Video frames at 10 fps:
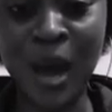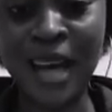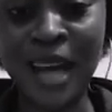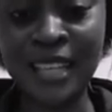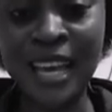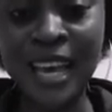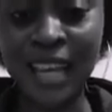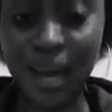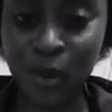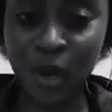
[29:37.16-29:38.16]
and
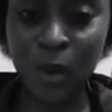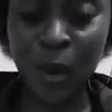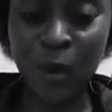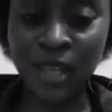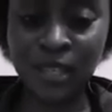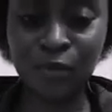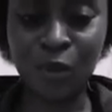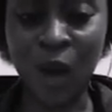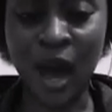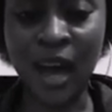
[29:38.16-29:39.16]
Lakule were waiting
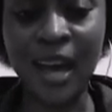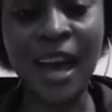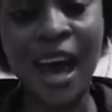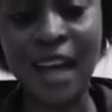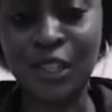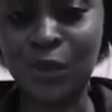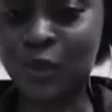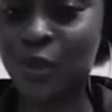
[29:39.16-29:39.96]
for her and she was